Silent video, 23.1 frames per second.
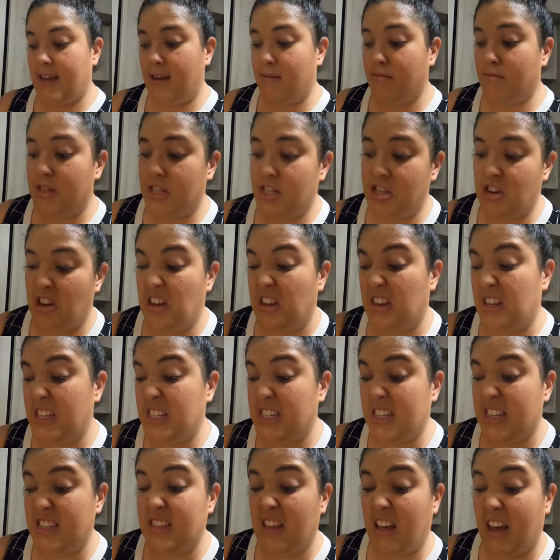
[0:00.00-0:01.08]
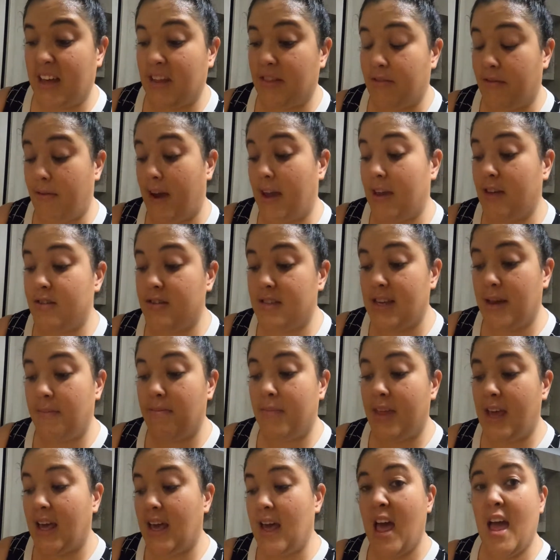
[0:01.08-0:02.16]
same dish only says like 3 or
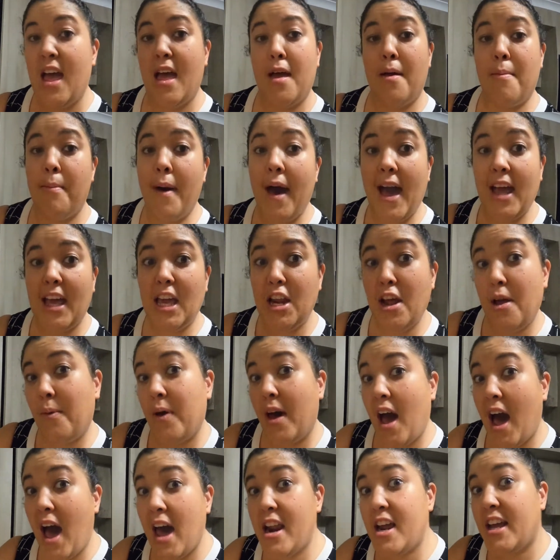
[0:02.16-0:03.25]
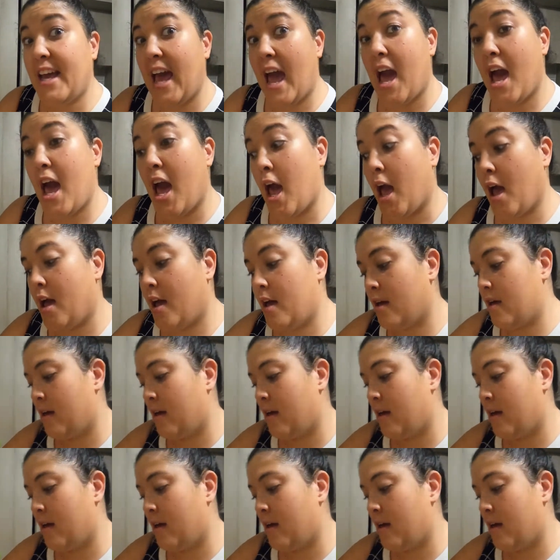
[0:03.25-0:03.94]
something, but you know what, I don't care.